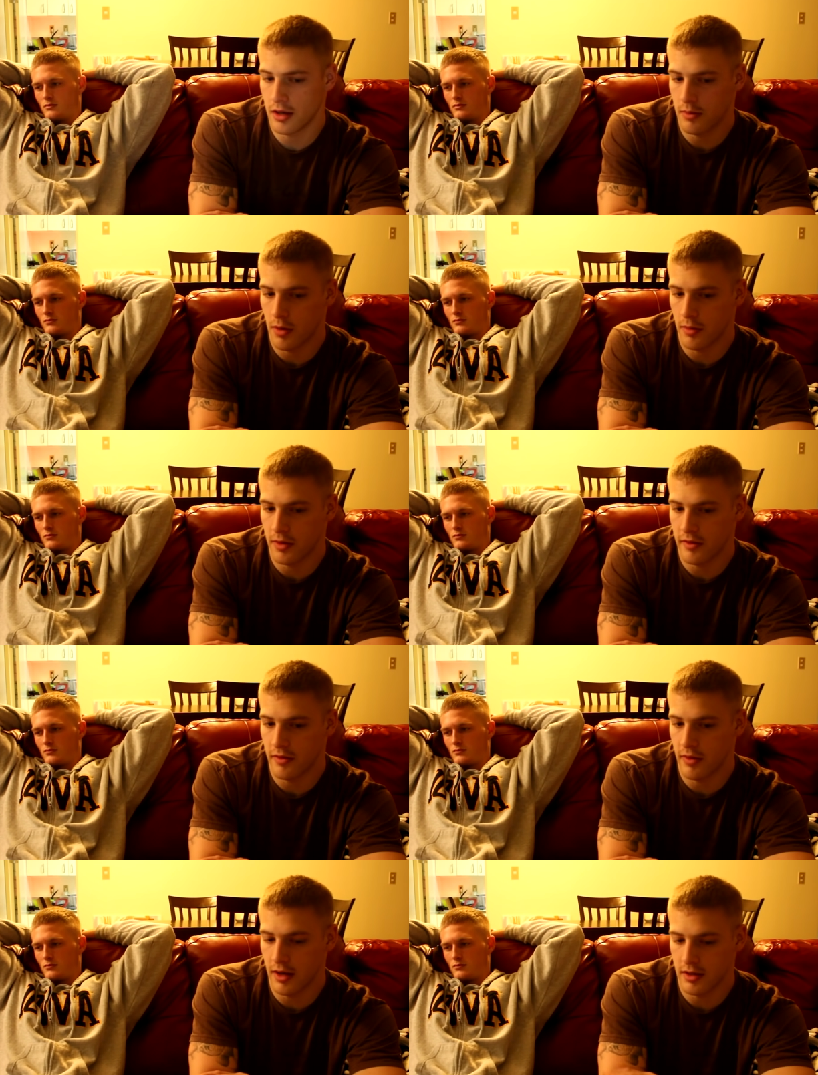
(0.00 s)
Speaker 1: like Department of
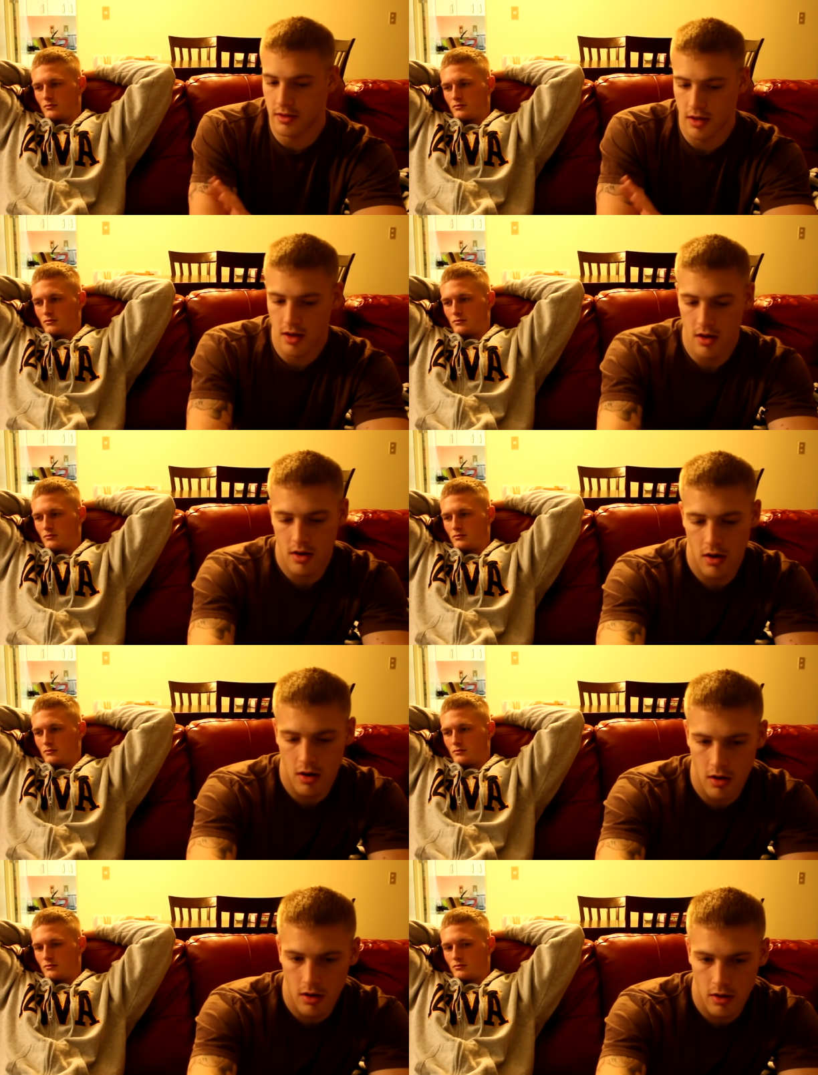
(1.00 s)
Defense,
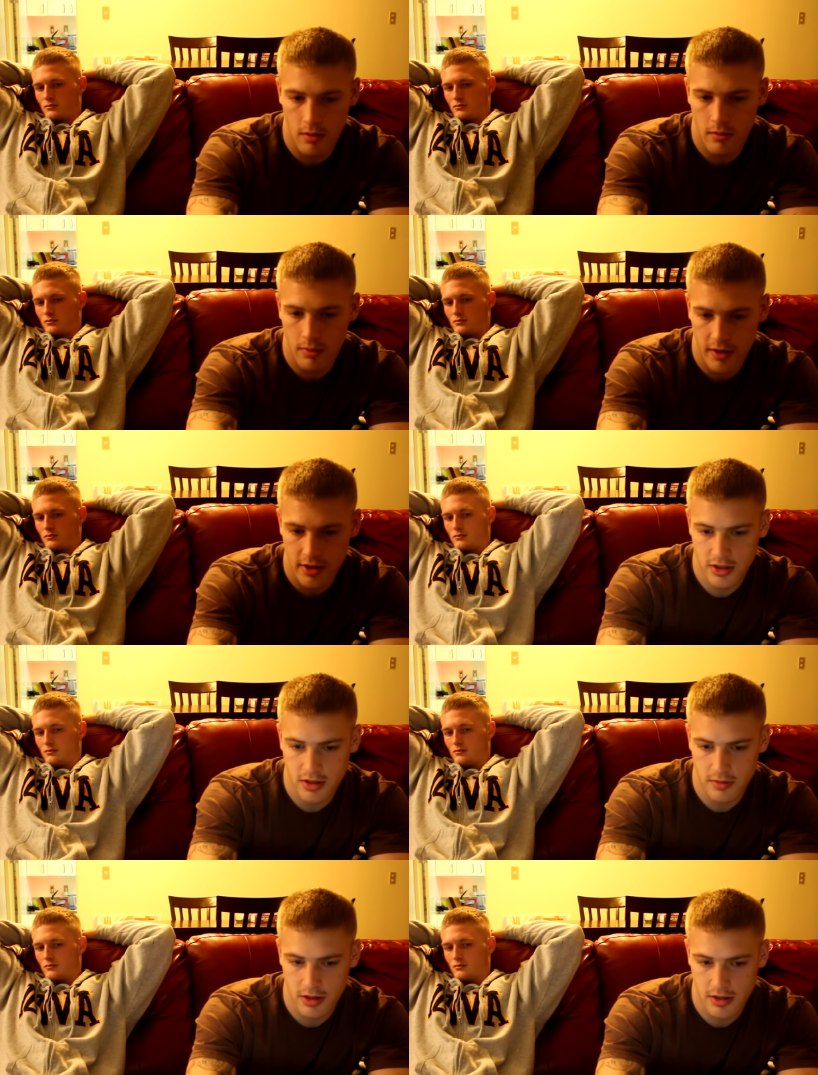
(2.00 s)
all branches
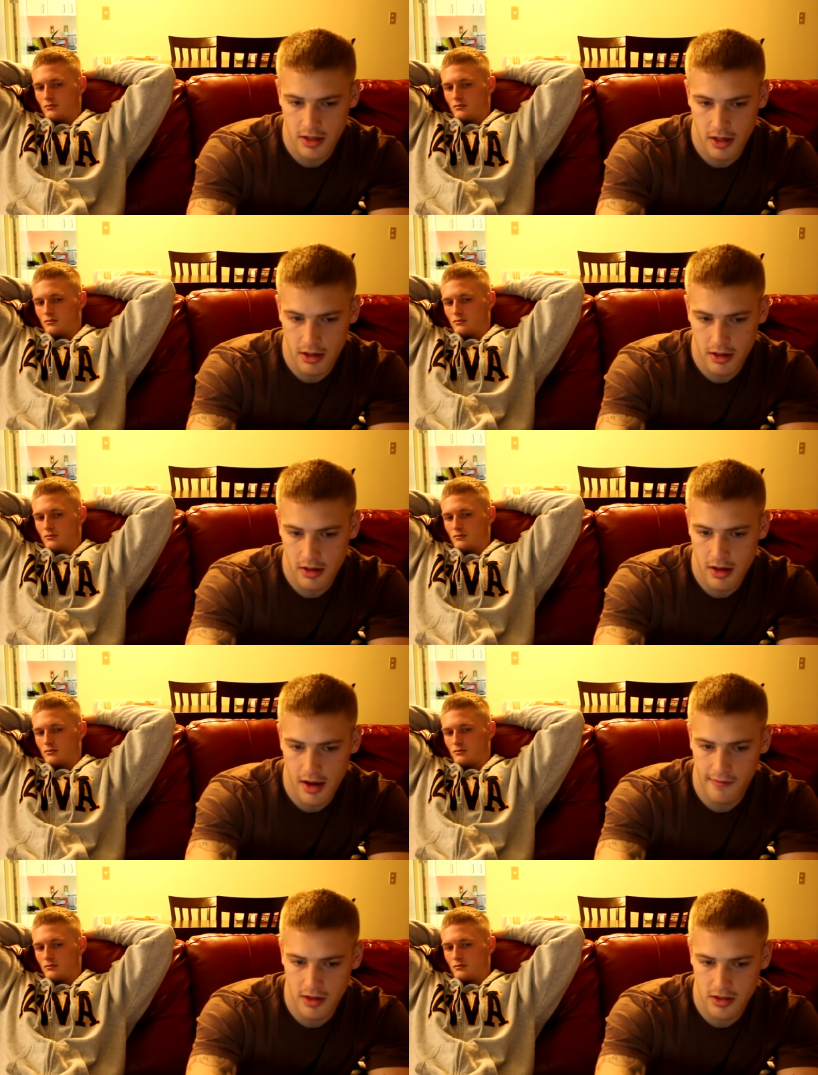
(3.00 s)
of the military
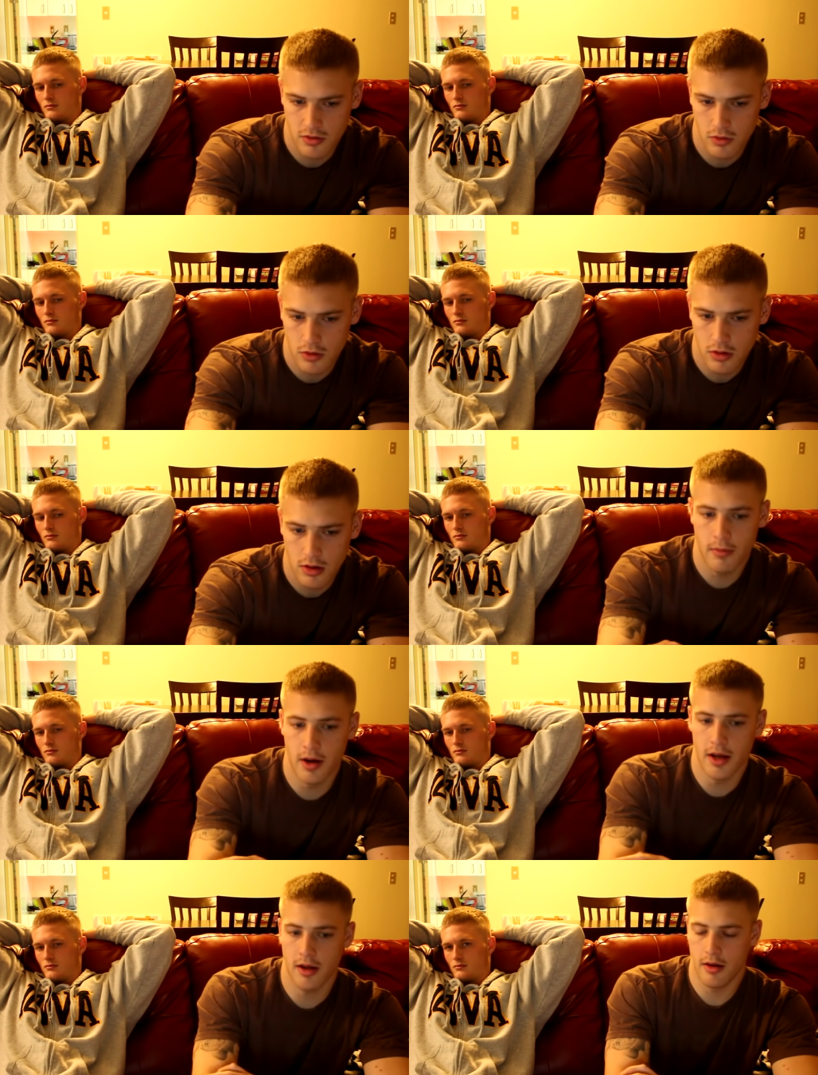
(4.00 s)
have this rule.
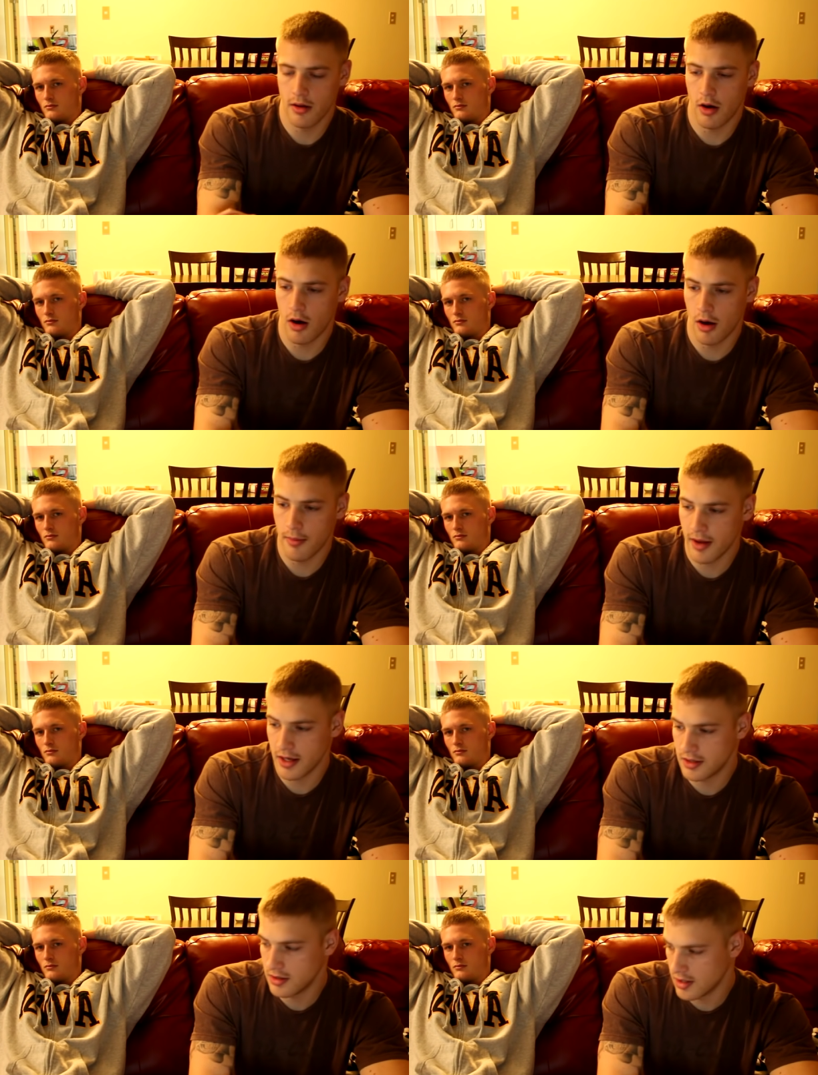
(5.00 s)
But on
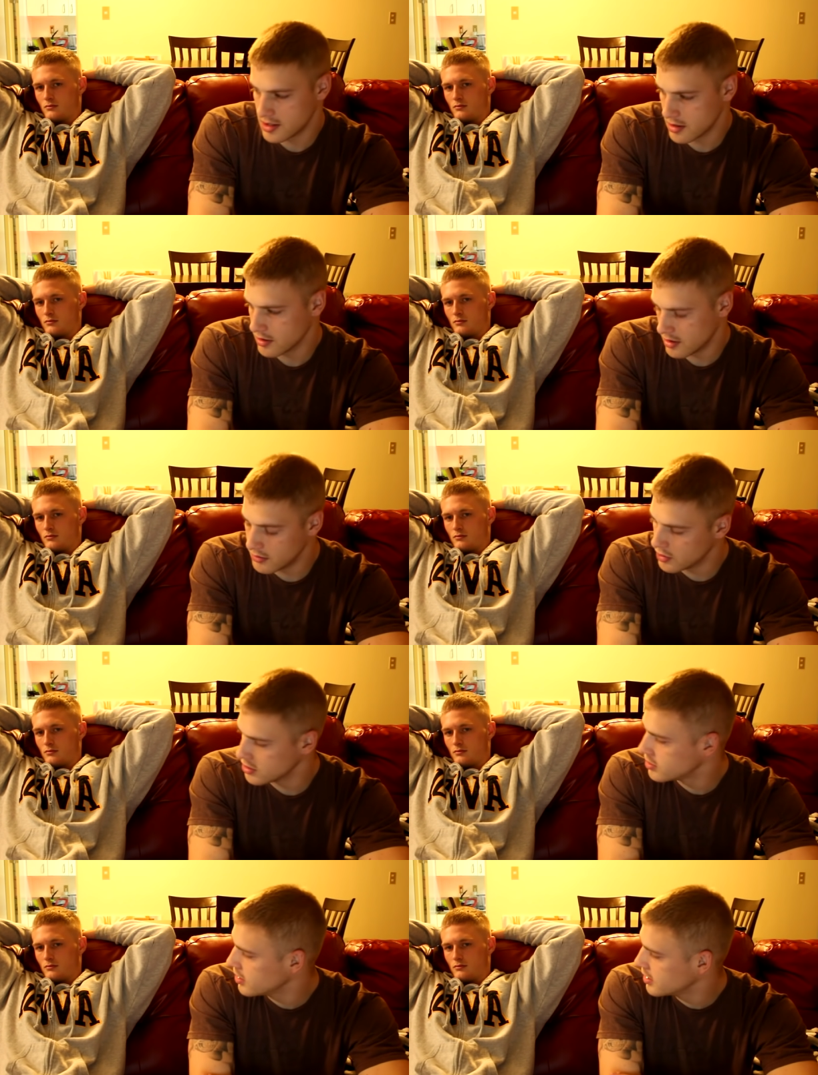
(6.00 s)
base, you guys are a little more
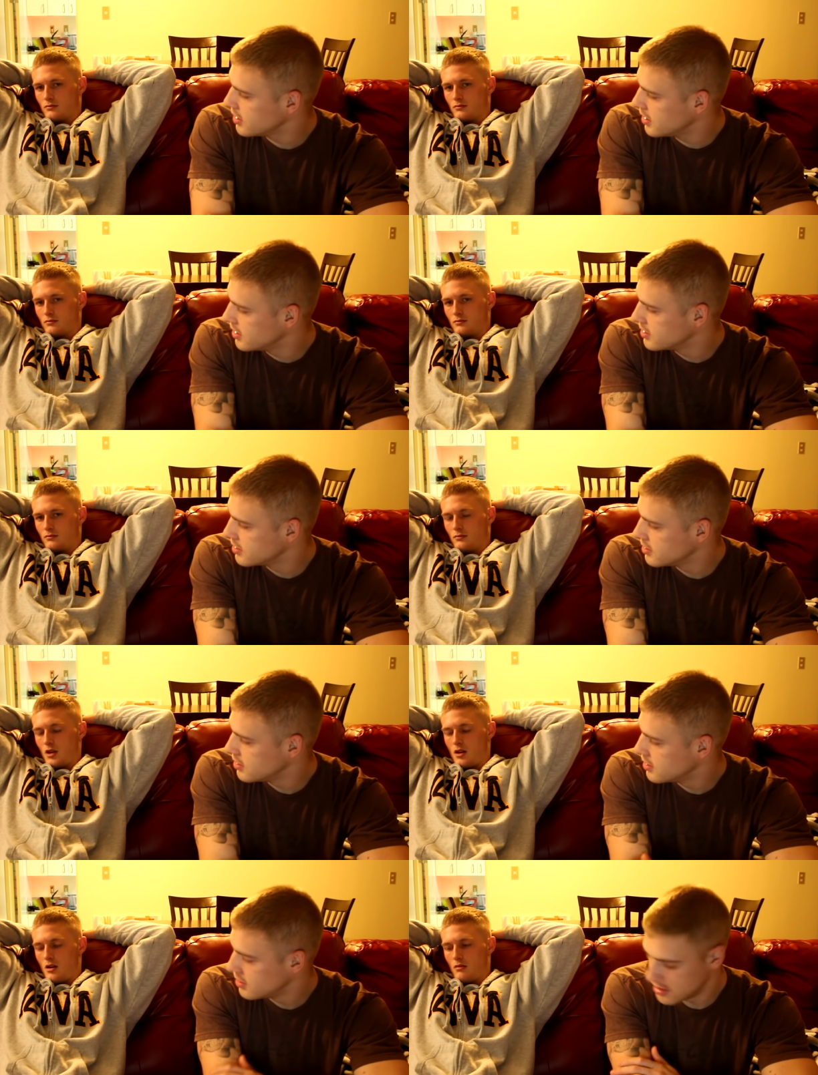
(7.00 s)
strict than us.
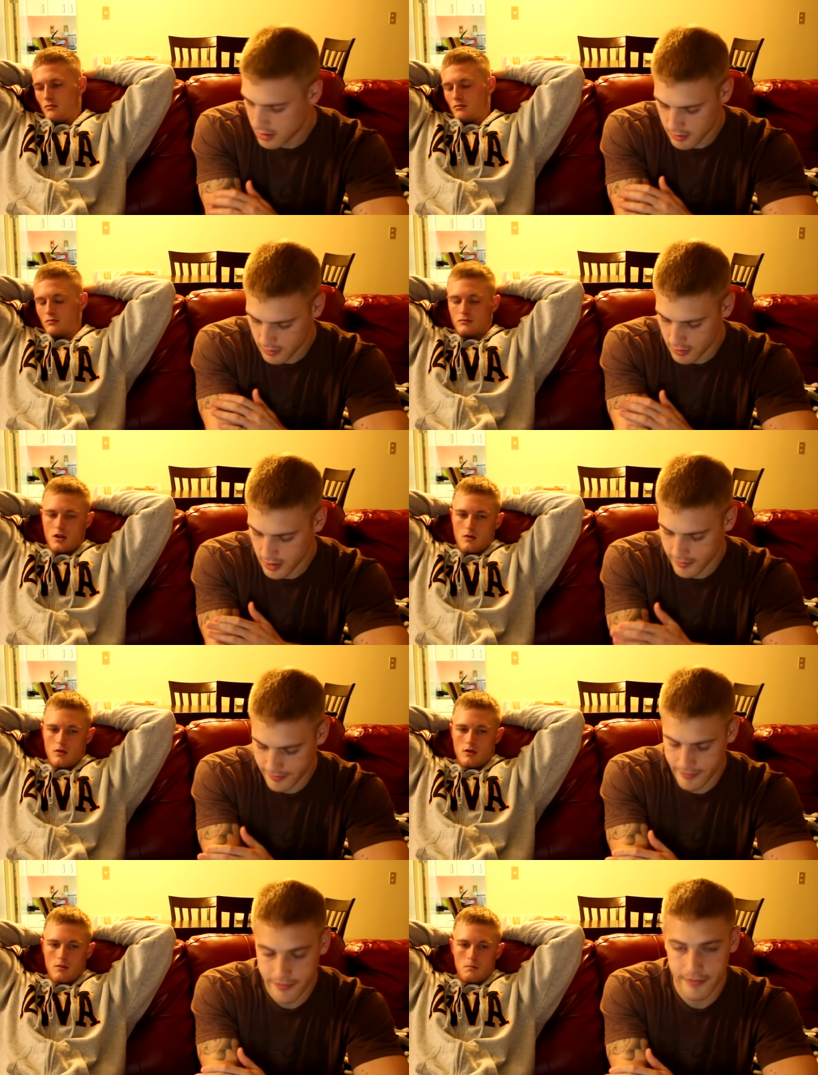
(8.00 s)
Yeah. But
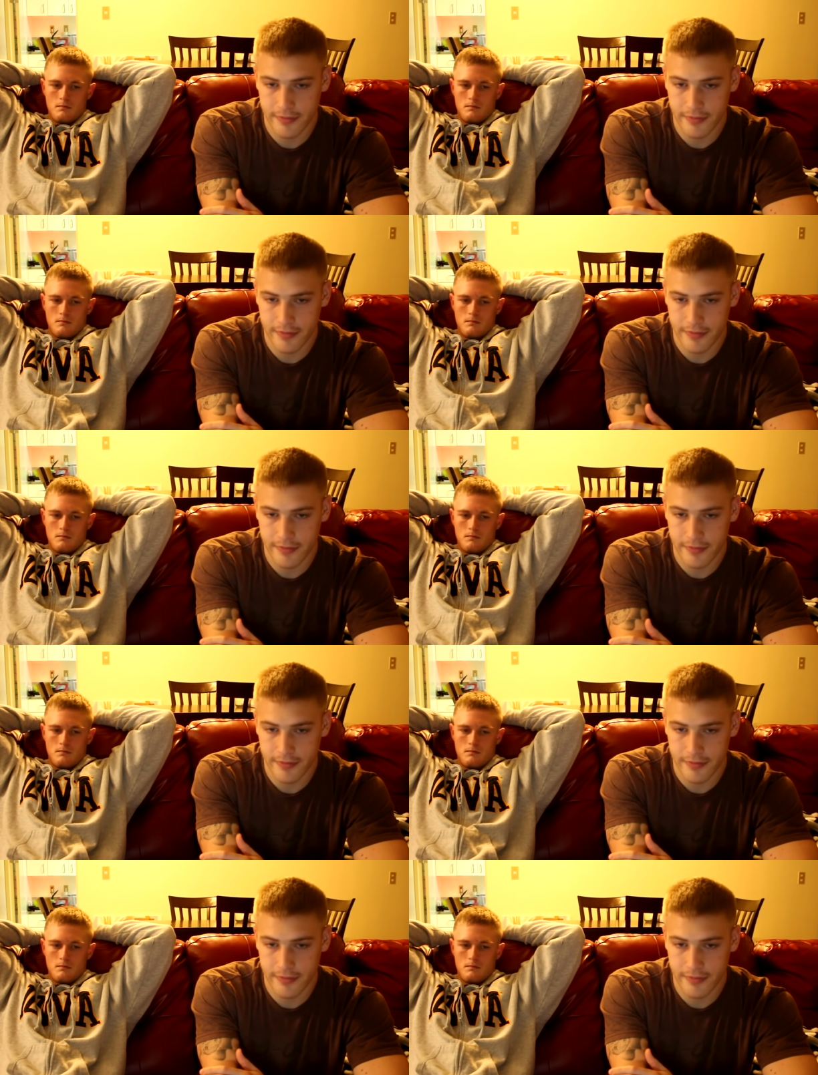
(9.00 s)
yeah.